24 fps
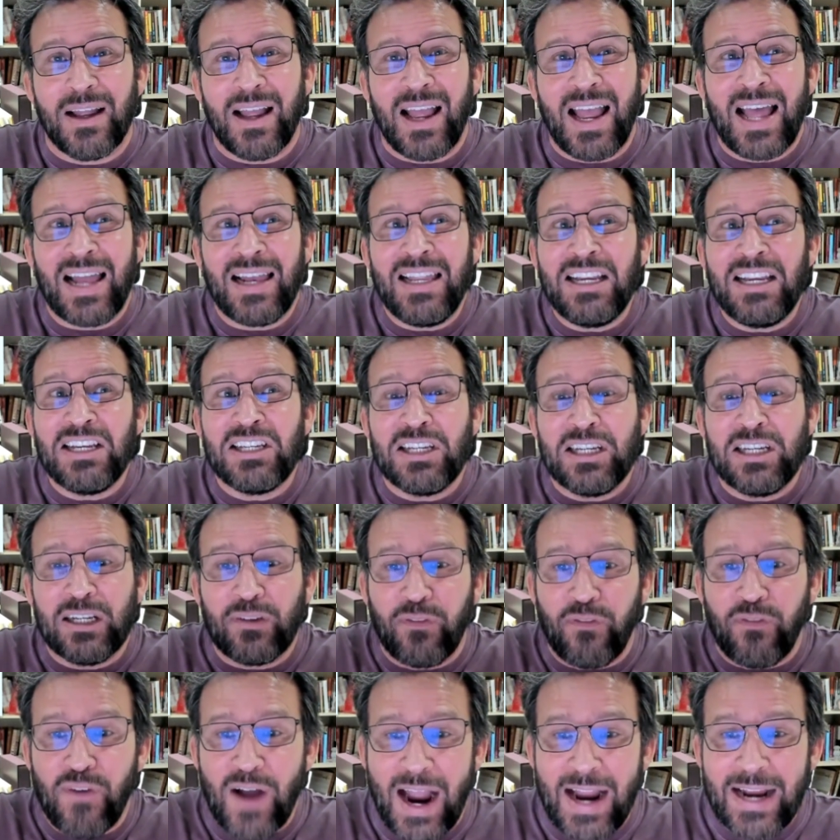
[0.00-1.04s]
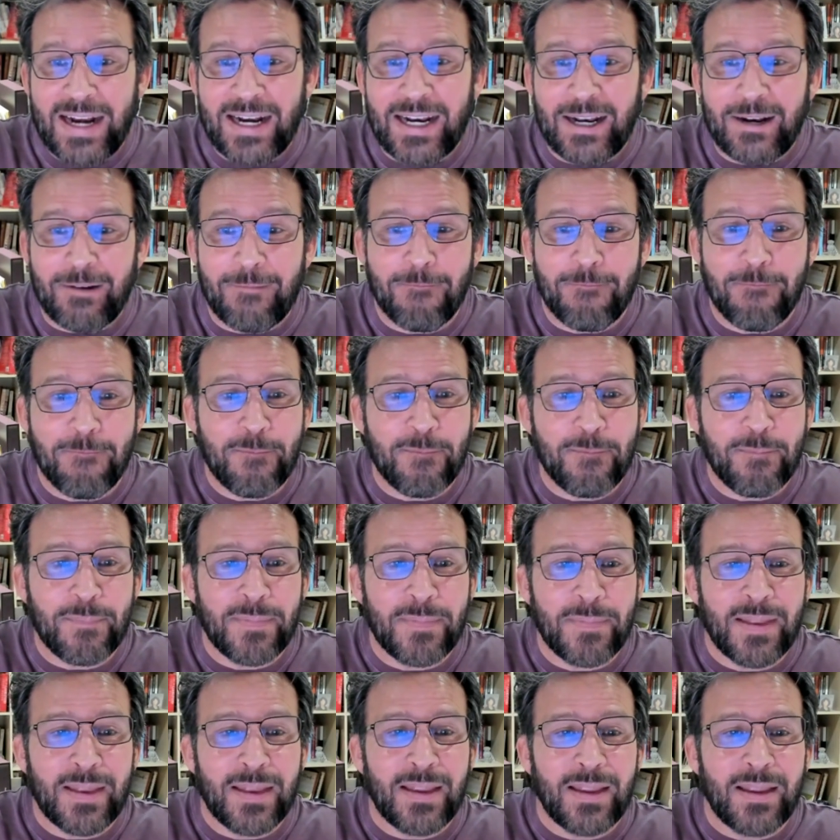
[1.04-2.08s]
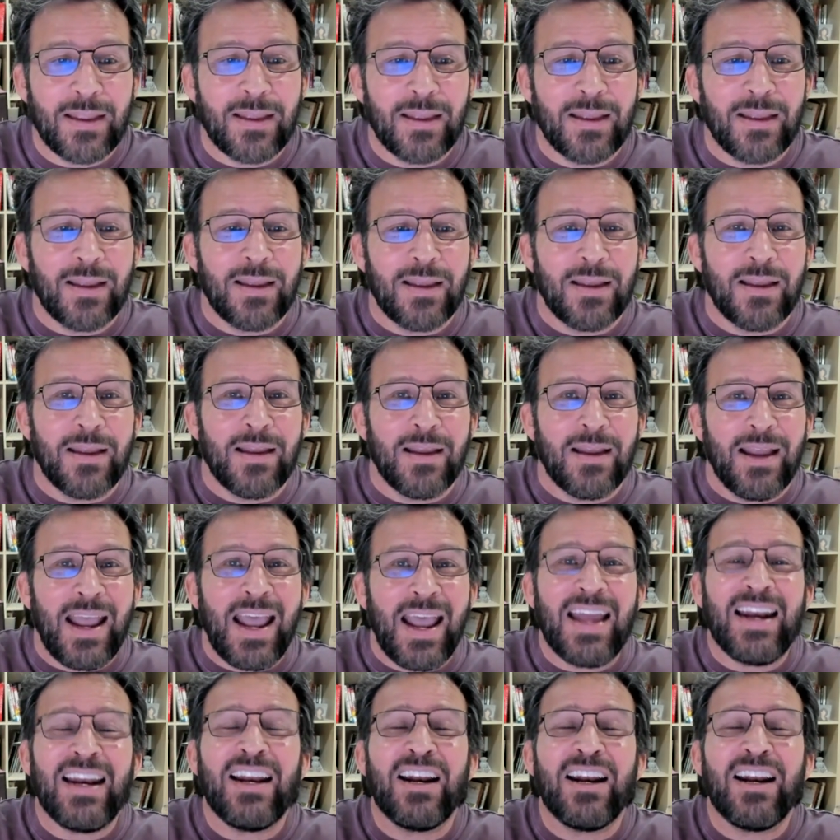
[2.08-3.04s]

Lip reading: at least he's fighting. And